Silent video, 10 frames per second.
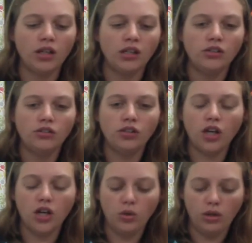
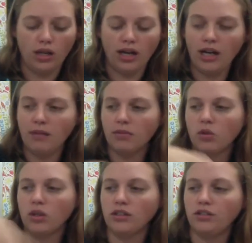So I'm
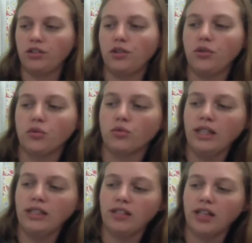going to
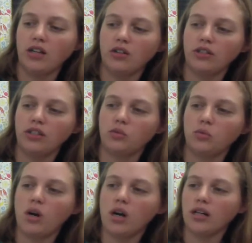rinse out this
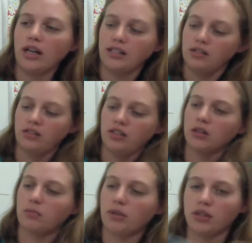water and
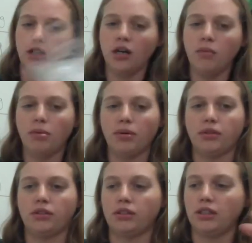syrup cup,
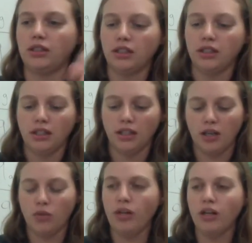
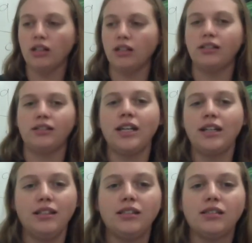and we are going to set
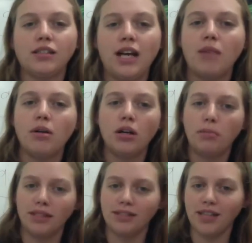this lab up
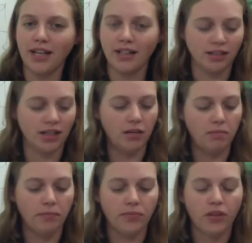a second time,
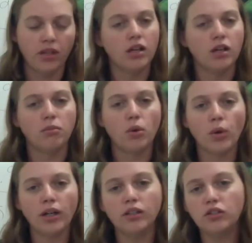but we're
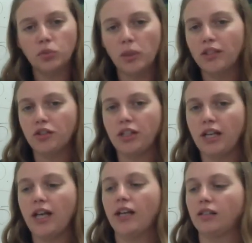going to switch the
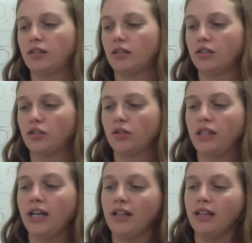eggs. So the
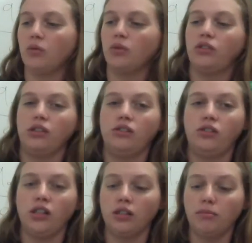egg that was in
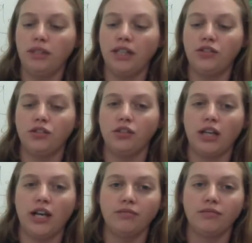syrup
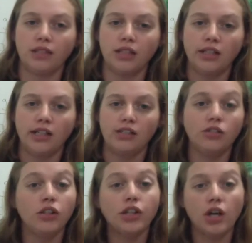yesterday is
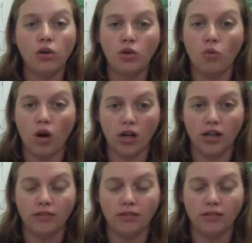going to go in water.